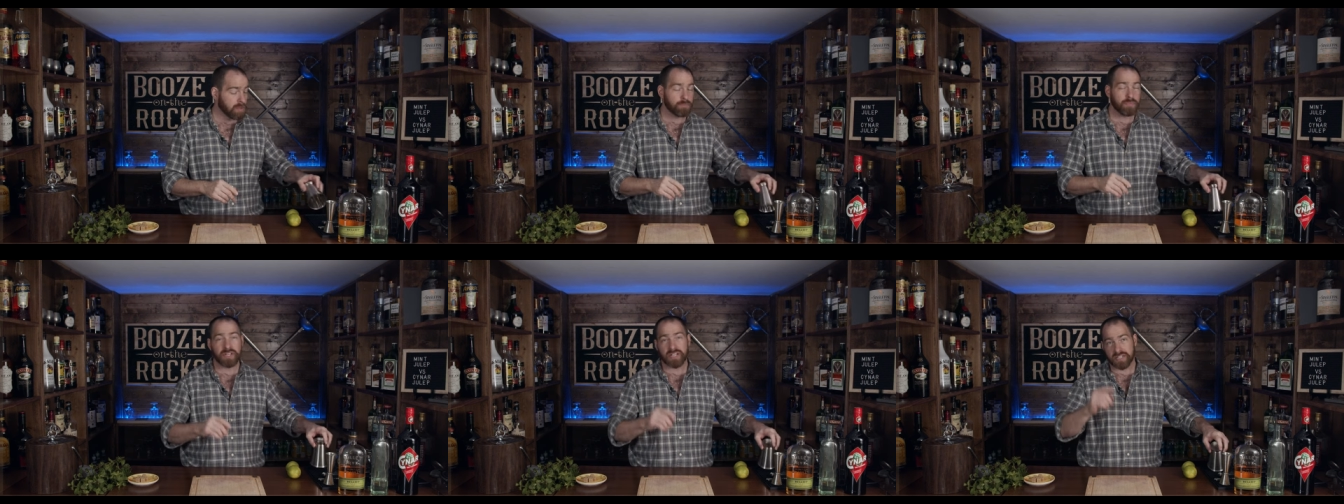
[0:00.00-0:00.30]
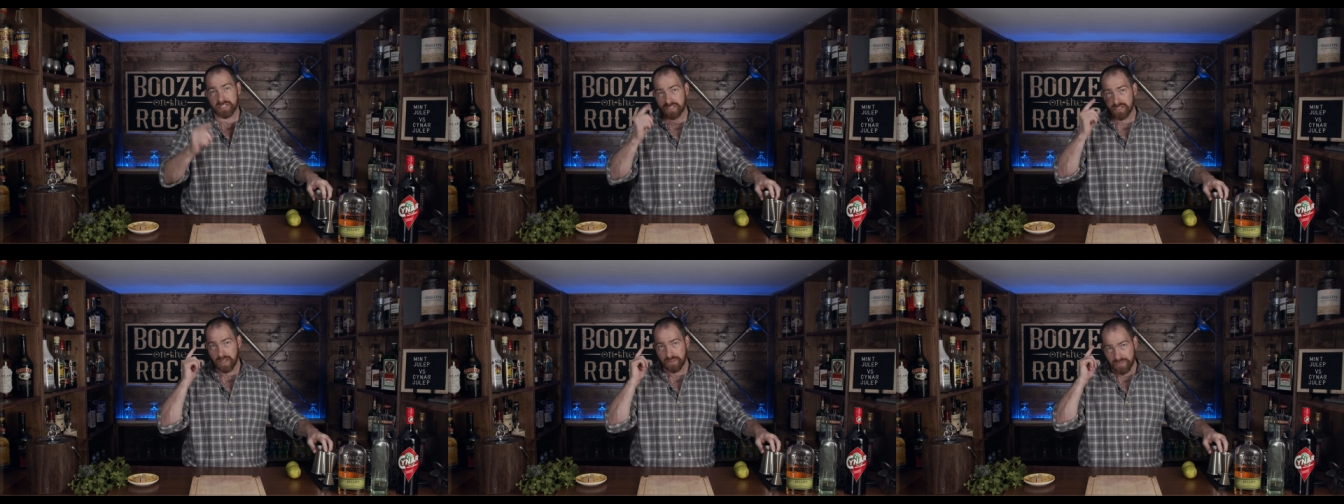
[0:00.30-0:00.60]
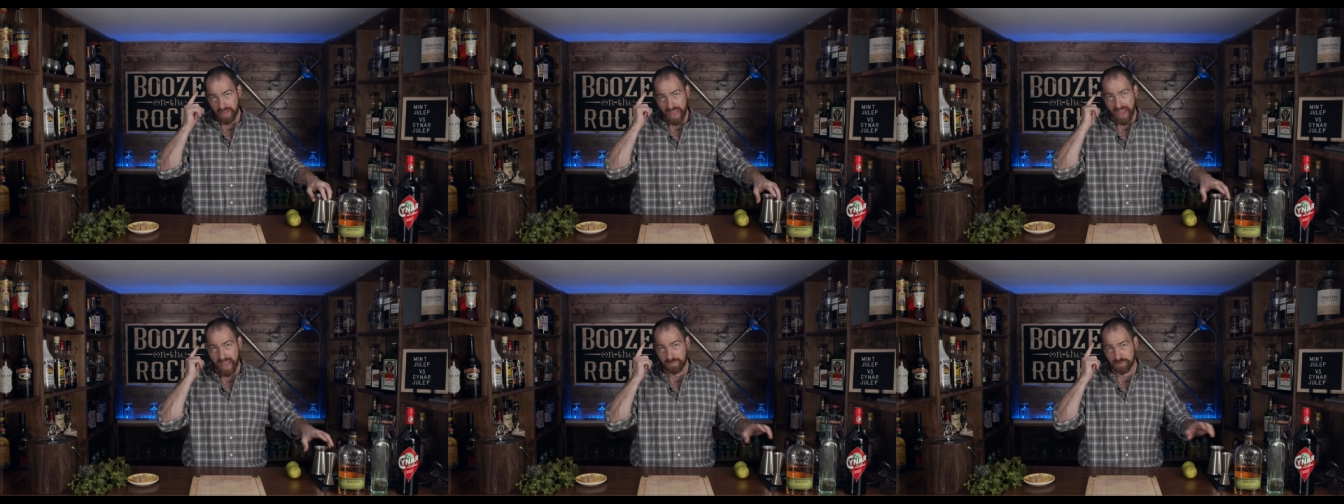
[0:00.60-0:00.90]
because
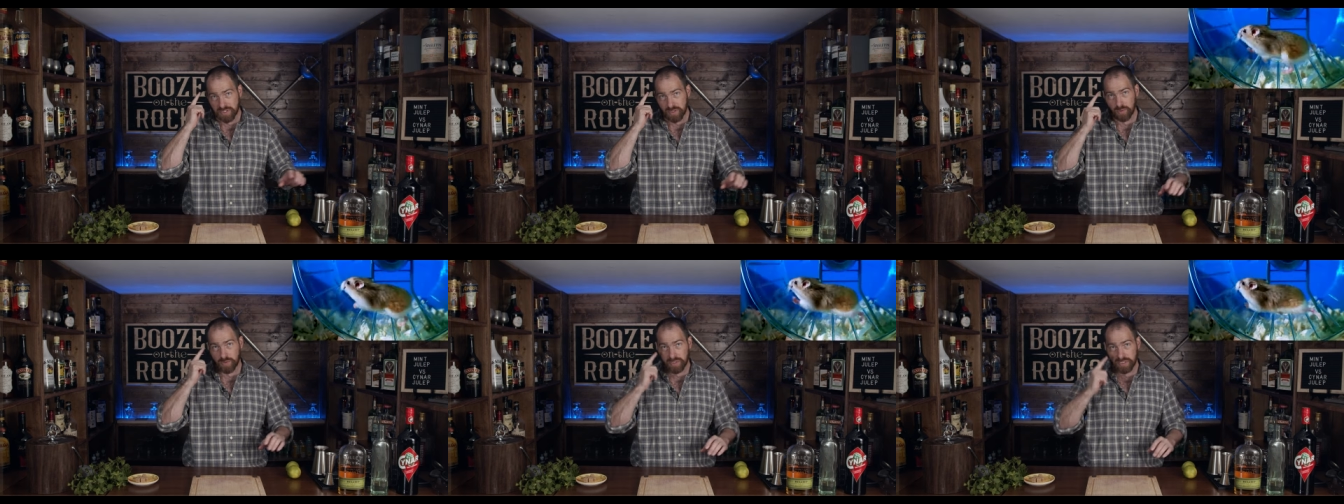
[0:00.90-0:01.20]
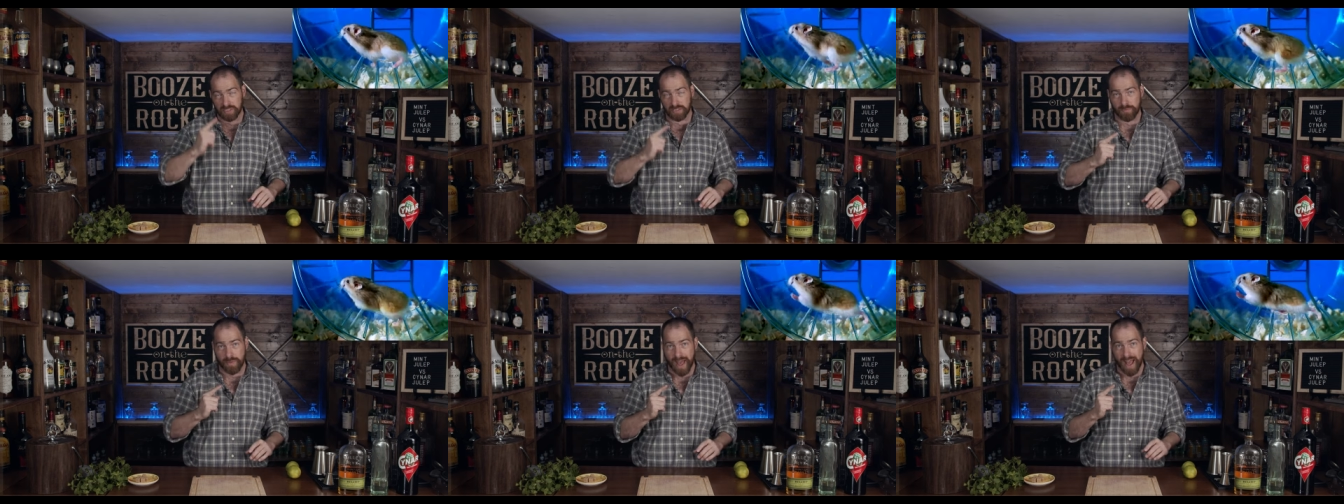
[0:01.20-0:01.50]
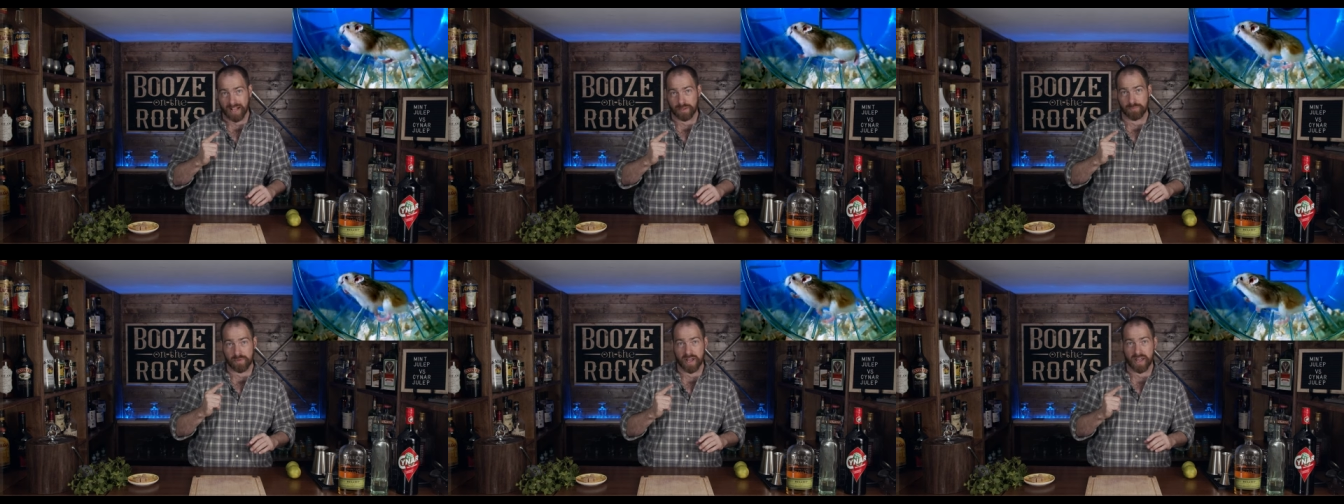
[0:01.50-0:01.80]
the hamster wheel in the
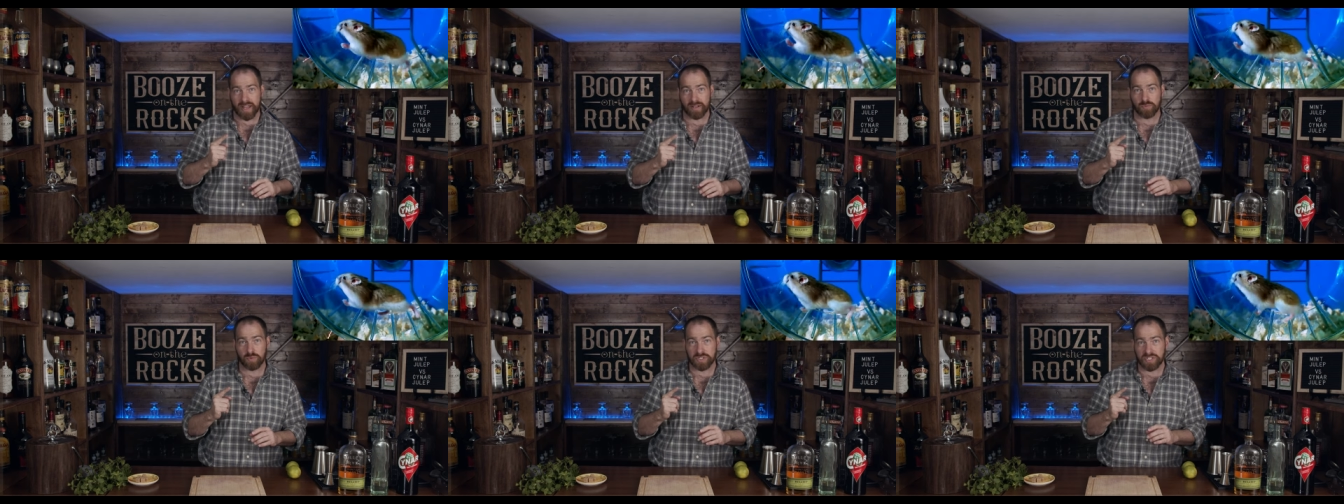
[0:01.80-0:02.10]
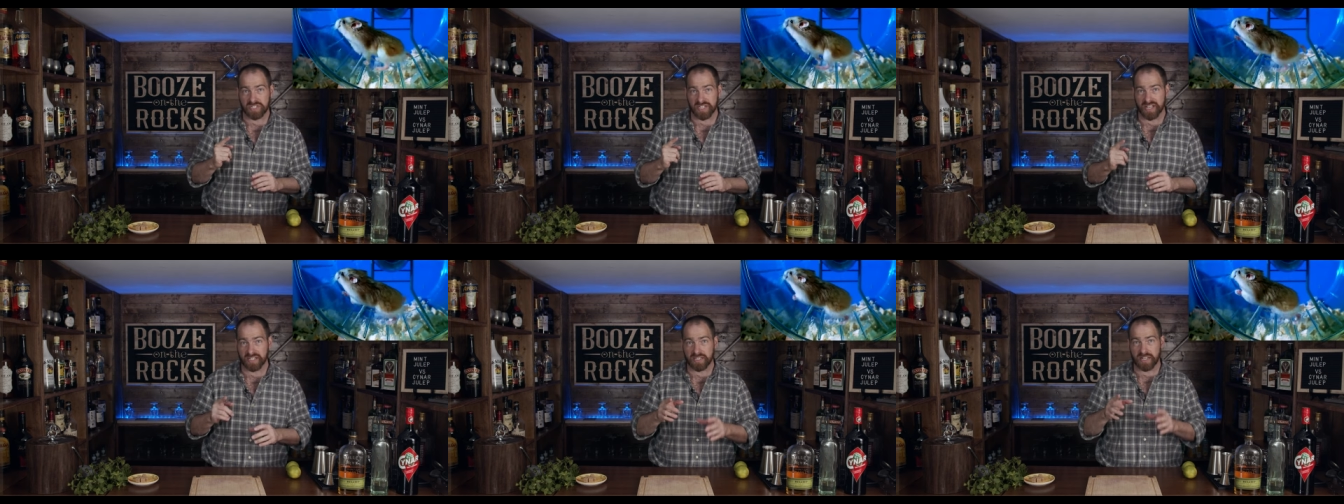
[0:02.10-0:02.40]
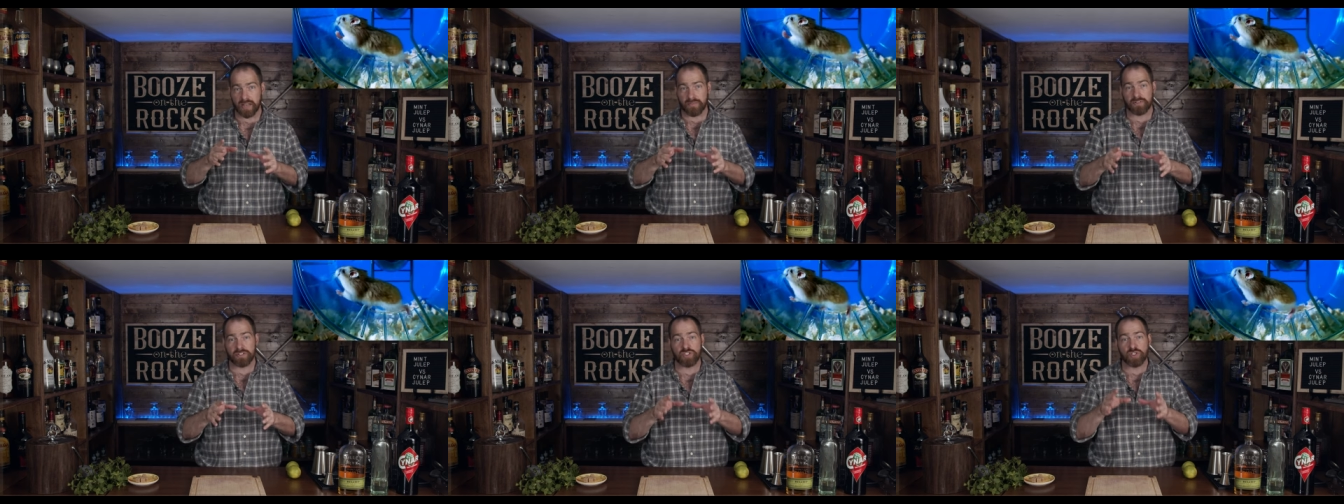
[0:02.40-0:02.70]
back of my head was saying,
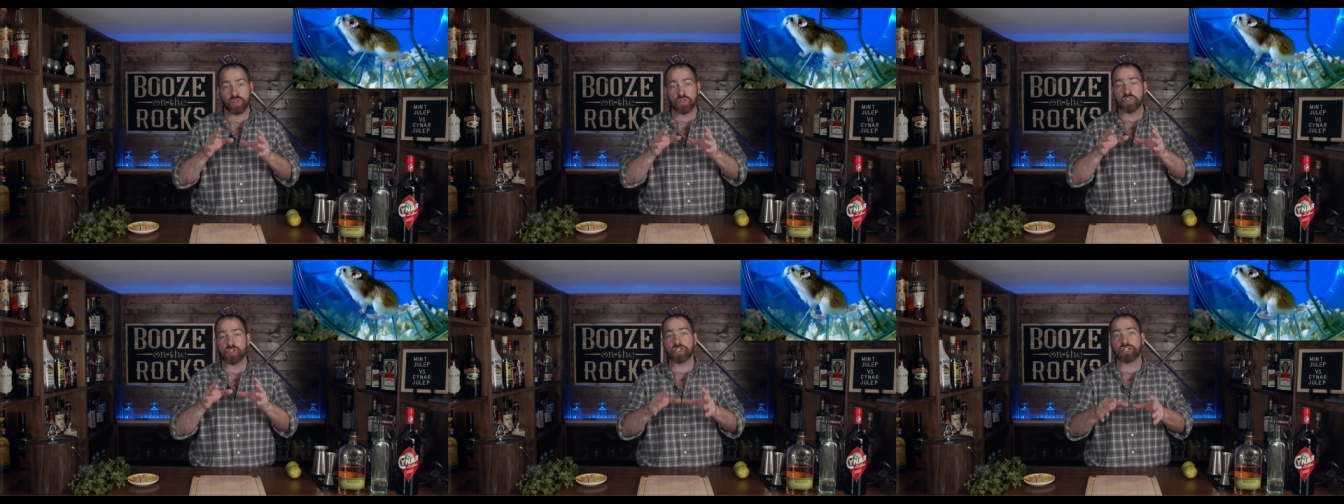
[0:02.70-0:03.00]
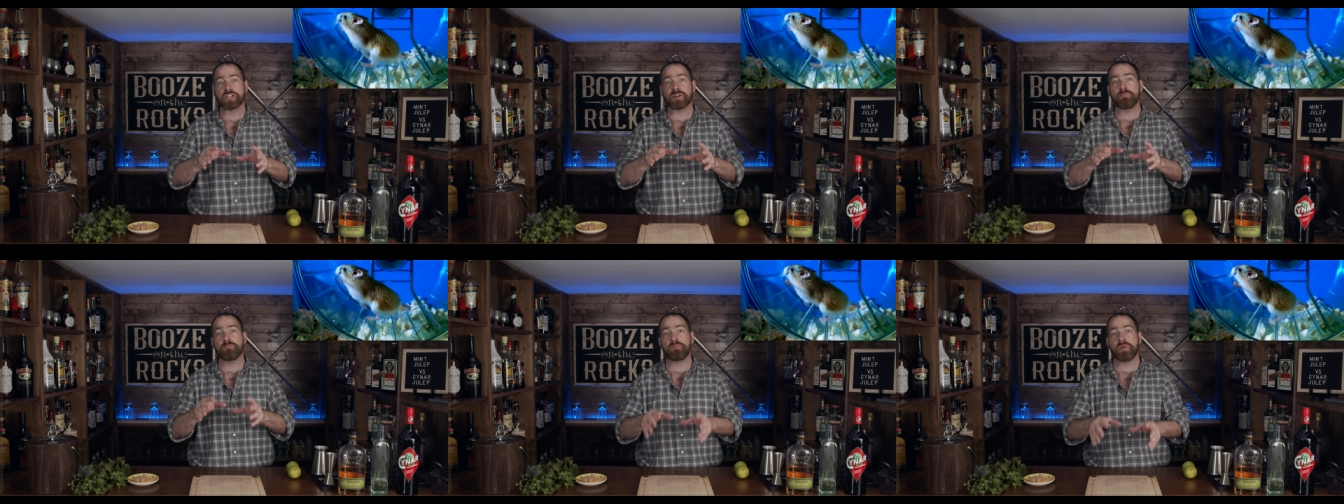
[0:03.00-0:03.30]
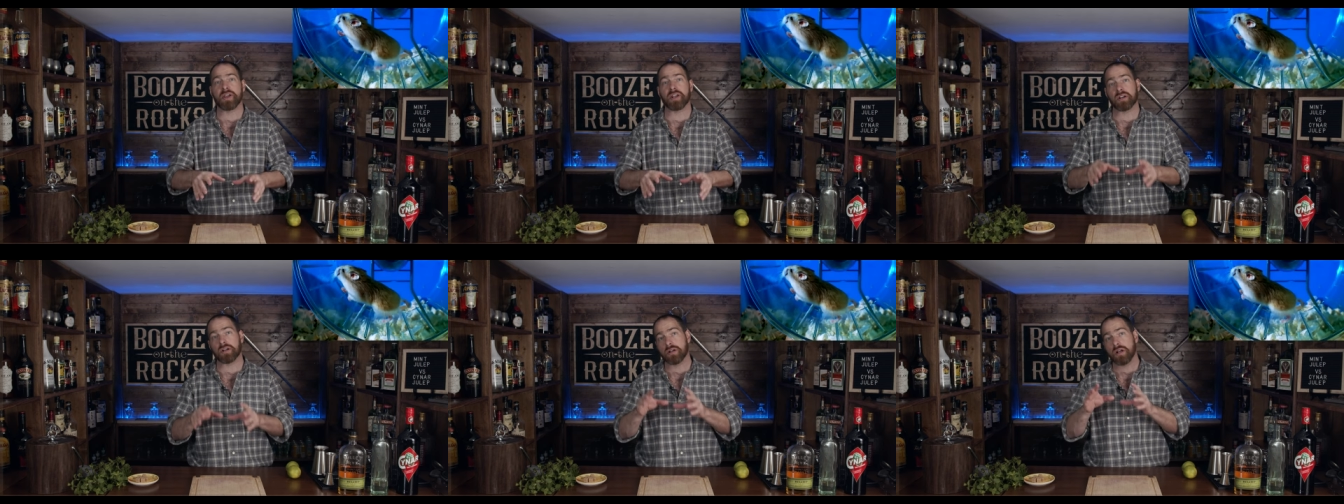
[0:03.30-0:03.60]
David, you should
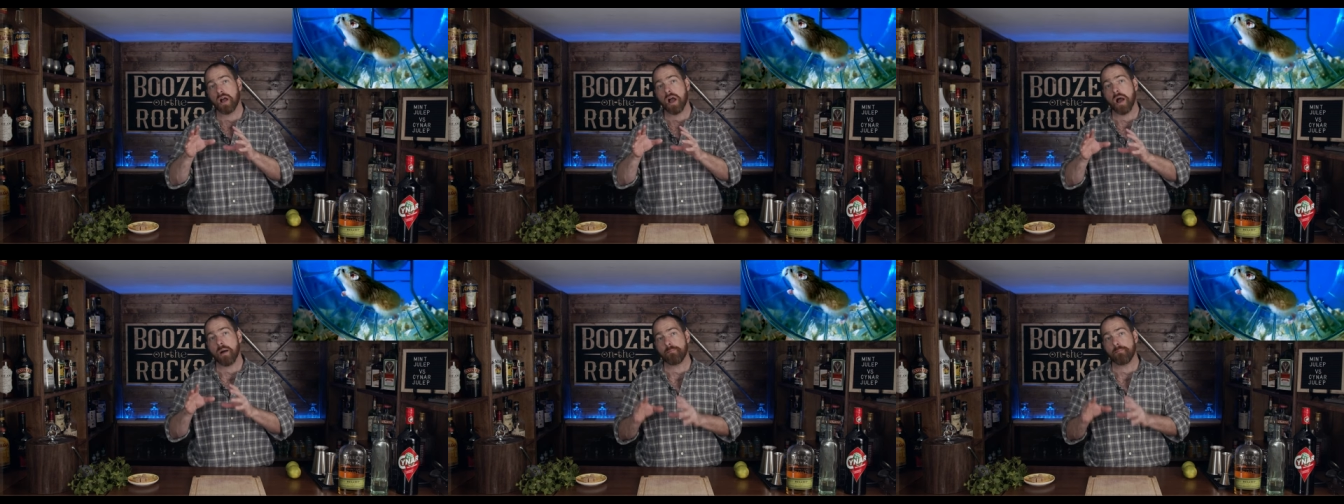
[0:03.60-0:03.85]
compare